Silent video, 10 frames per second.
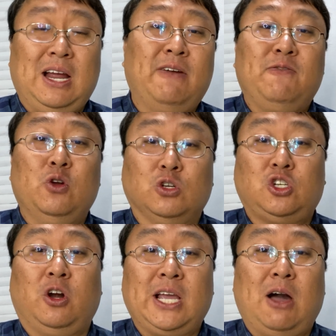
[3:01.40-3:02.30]
if you're
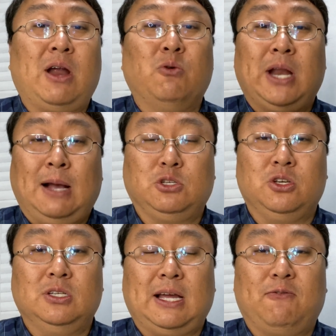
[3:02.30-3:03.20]
starting out, I would absolutely
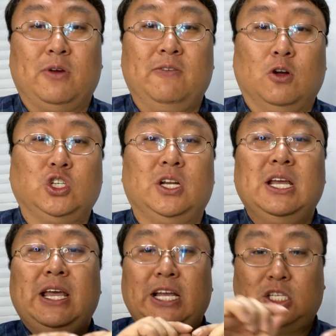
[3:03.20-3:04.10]
use that free version.
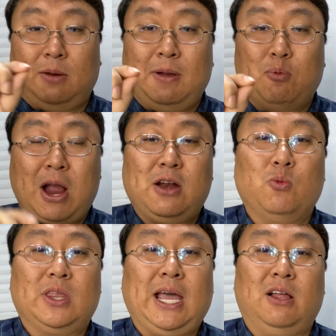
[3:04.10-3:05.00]
It's going to be branded
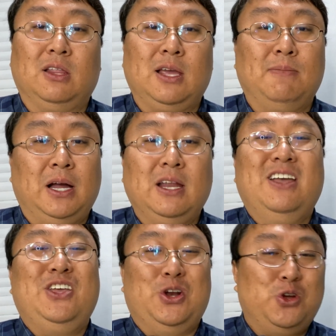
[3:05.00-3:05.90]
with Calendly, but
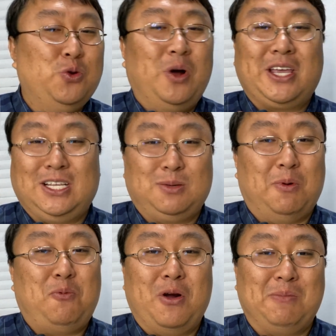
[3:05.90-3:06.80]
you want to get some
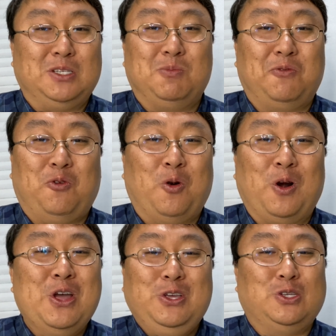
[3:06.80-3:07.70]
appointments before
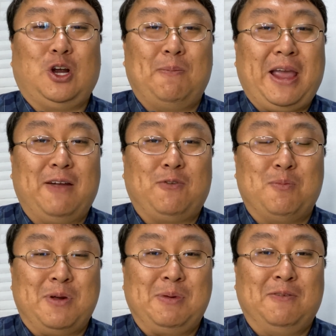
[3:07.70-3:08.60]
you start paying for
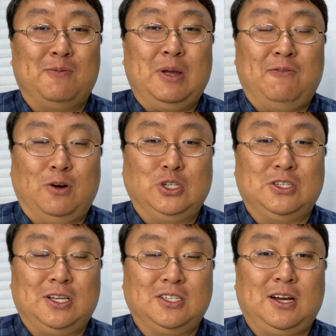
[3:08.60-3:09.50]
premium
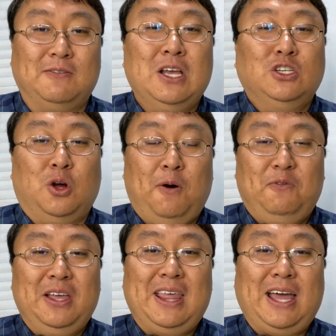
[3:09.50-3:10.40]
versions and stuff. So
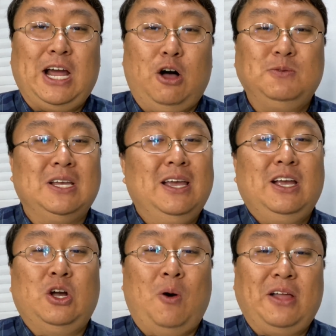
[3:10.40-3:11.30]
hopefully that helps.
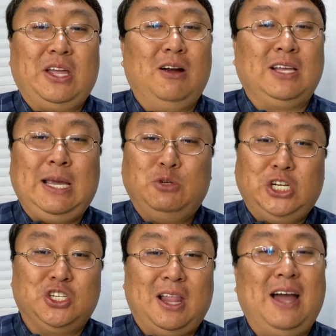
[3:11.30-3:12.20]
Go out there and keep
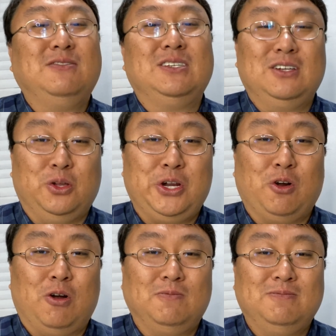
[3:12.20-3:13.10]
changing lives, including your
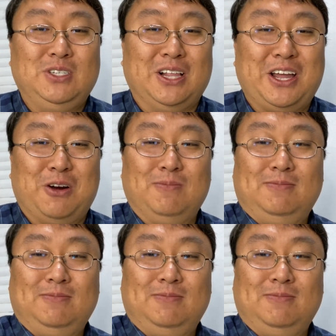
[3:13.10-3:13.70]
own. See you later.